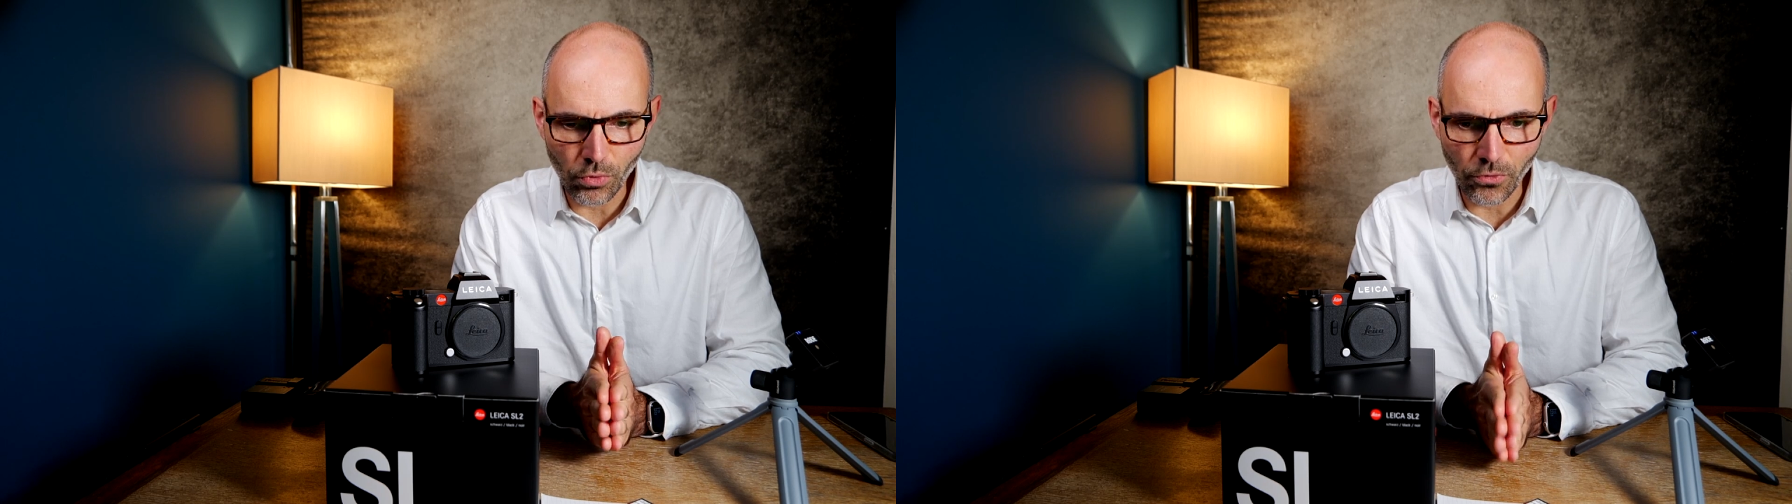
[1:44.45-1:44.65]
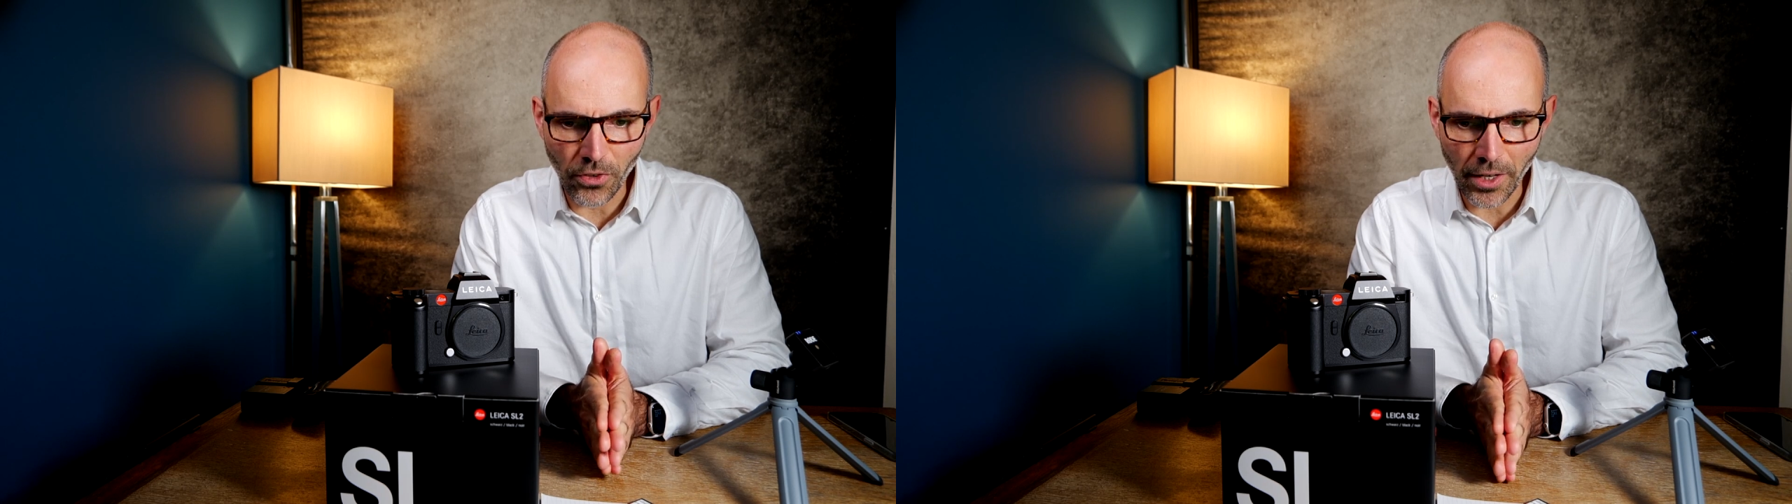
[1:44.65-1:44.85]

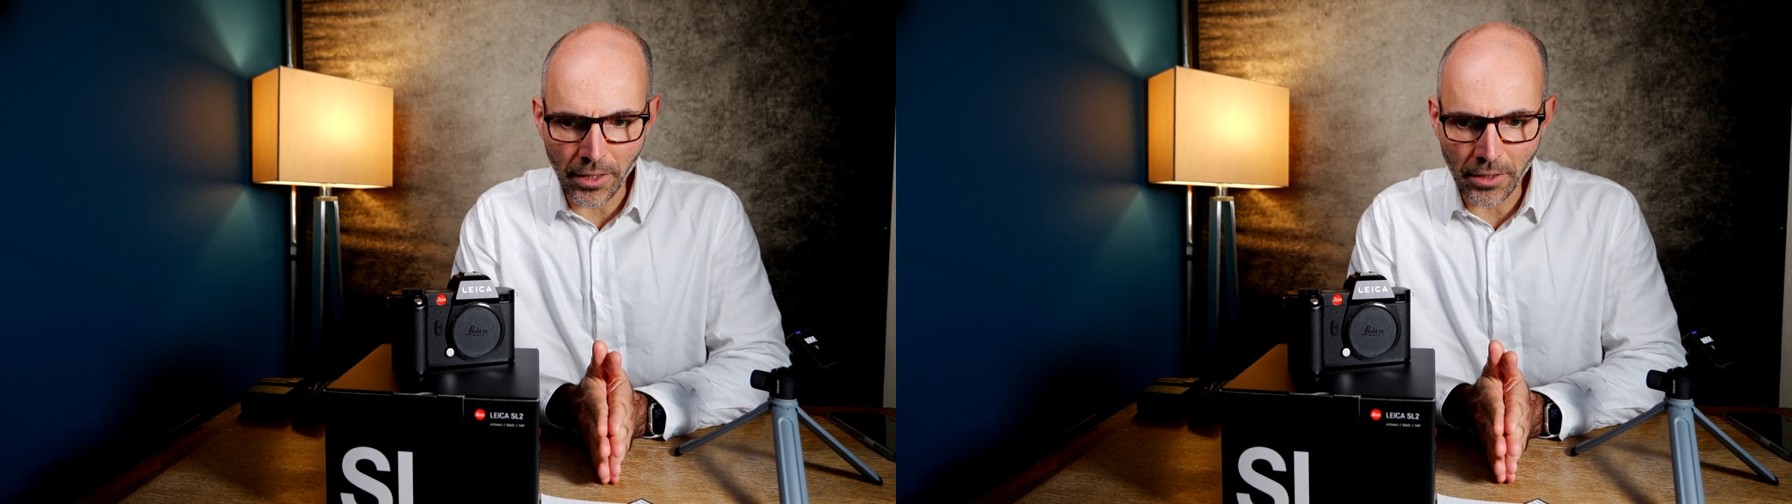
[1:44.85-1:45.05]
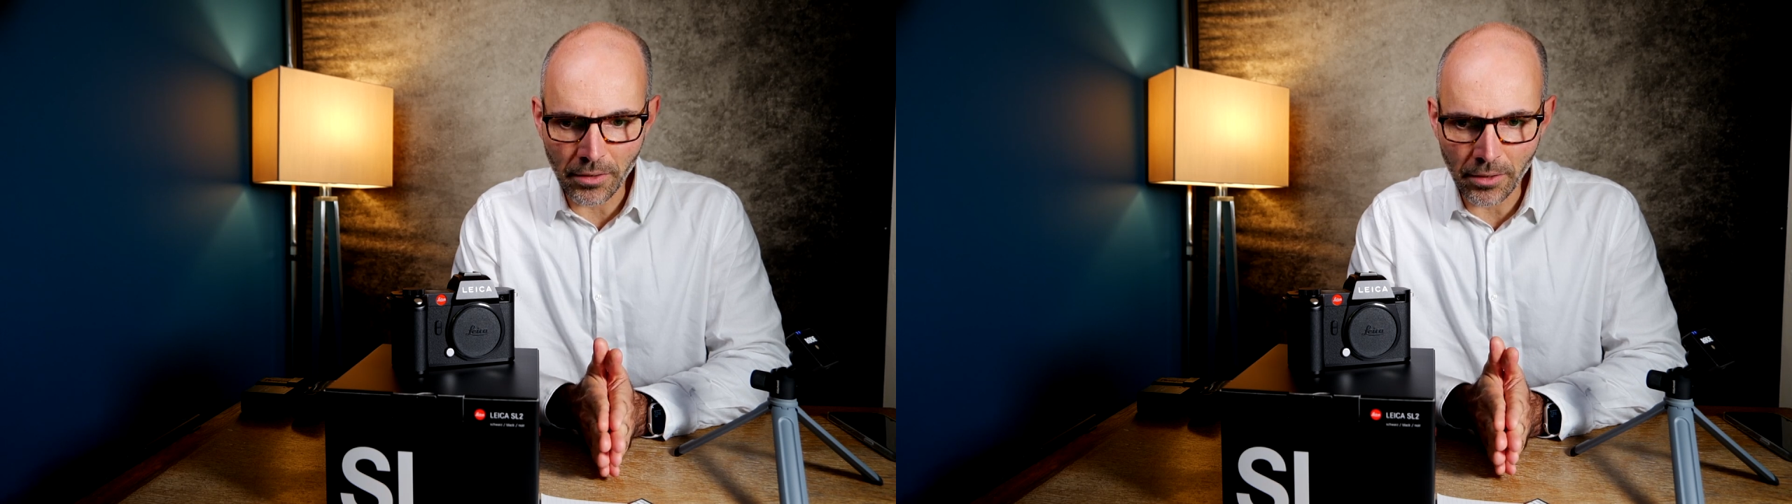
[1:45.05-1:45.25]

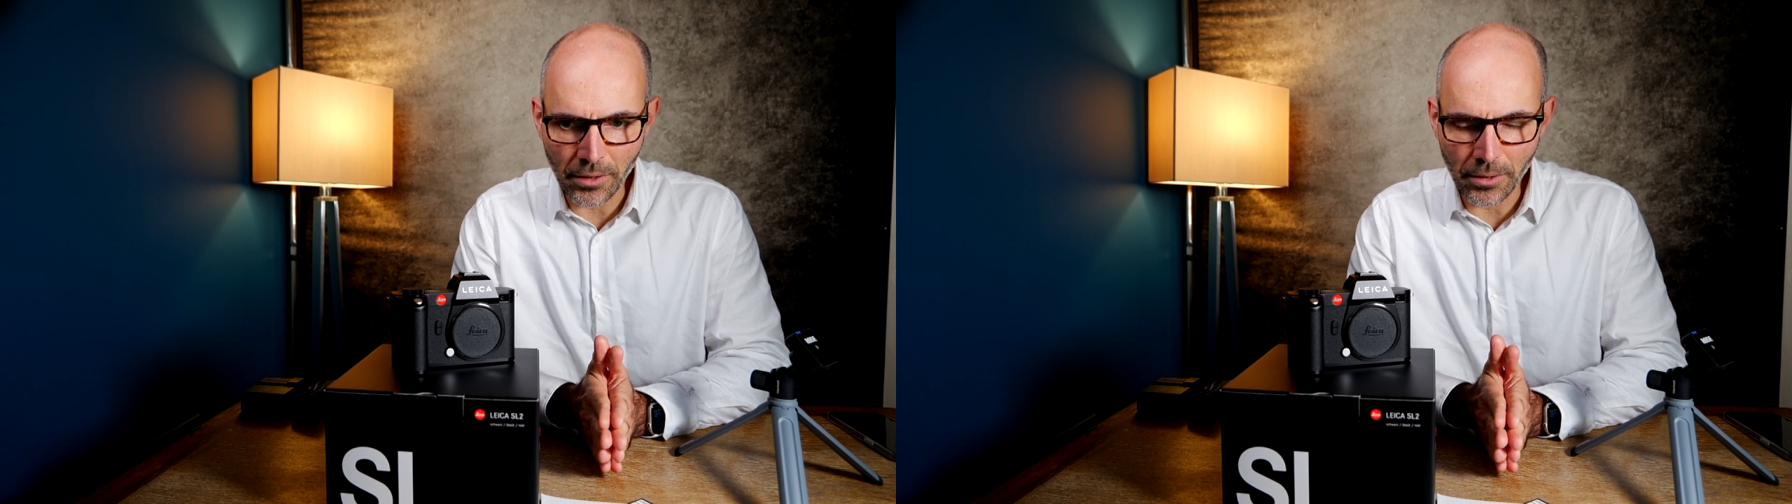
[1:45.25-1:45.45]
find